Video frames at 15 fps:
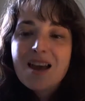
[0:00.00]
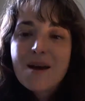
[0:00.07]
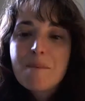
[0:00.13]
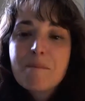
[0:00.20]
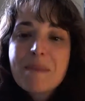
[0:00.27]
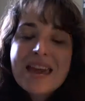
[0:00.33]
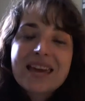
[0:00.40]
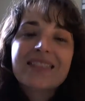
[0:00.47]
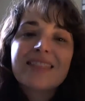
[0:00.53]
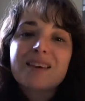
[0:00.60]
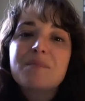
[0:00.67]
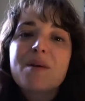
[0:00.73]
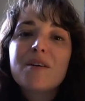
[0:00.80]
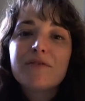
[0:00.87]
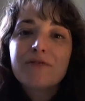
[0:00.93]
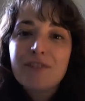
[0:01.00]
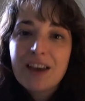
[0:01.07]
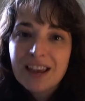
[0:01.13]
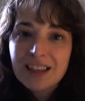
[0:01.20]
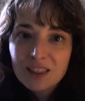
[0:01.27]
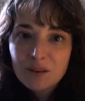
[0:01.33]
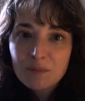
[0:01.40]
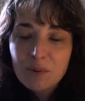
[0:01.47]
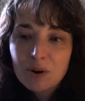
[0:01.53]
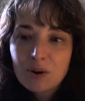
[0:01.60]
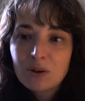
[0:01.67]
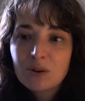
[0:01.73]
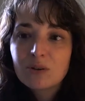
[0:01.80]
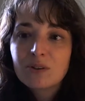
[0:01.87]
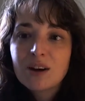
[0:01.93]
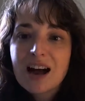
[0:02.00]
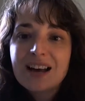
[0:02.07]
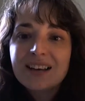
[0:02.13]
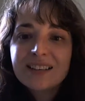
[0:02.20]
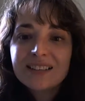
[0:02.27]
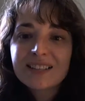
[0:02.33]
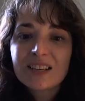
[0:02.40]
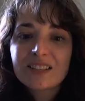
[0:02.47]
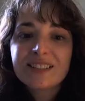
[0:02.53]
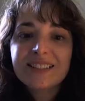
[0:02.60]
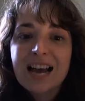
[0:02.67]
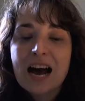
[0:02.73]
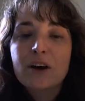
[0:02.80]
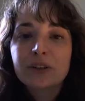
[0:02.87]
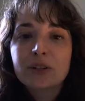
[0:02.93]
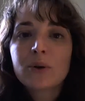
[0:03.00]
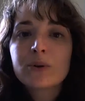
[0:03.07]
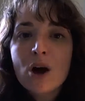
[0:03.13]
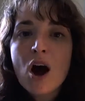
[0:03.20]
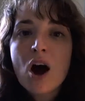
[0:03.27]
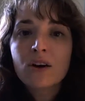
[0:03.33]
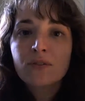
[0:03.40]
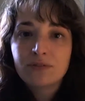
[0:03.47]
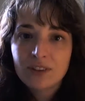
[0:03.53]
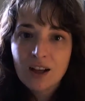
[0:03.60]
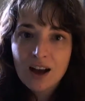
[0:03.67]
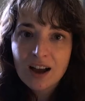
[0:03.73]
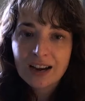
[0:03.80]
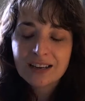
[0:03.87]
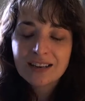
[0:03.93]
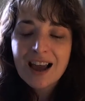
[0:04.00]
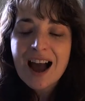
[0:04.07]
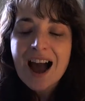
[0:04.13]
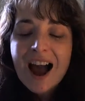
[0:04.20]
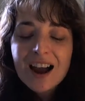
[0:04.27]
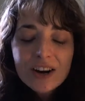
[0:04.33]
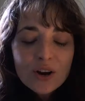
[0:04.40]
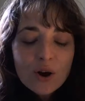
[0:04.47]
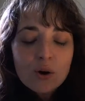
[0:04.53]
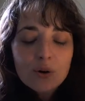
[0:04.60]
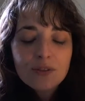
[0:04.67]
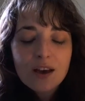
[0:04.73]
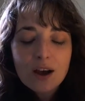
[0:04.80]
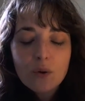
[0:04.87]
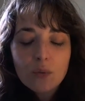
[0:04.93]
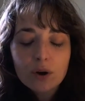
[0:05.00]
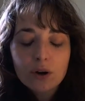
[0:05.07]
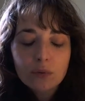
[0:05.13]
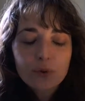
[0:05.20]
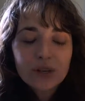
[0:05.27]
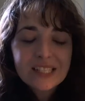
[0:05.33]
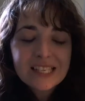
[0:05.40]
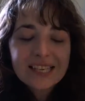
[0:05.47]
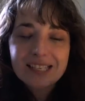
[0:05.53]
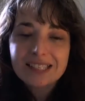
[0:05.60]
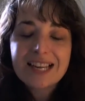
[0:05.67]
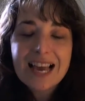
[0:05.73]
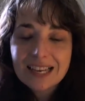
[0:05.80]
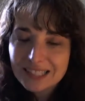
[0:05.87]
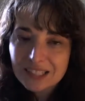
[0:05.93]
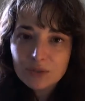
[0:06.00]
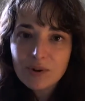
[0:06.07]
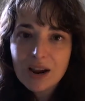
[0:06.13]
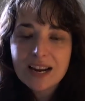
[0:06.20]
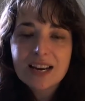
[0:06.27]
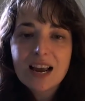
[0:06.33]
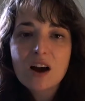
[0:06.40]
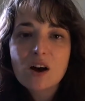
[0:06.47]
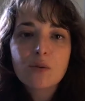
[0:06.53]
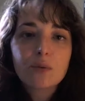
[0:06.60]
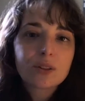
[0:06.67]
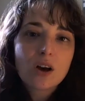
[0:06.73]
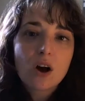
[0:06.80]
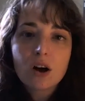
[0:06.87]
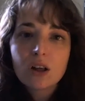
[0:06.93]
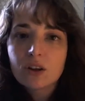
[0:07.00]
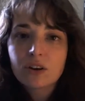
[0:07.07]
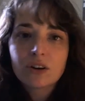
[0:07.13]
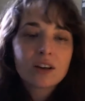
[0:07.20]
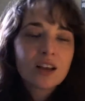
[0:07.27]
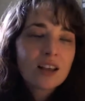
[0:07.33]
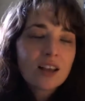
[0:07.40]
Make them available as a download offline. I know that we're really connected right now with all our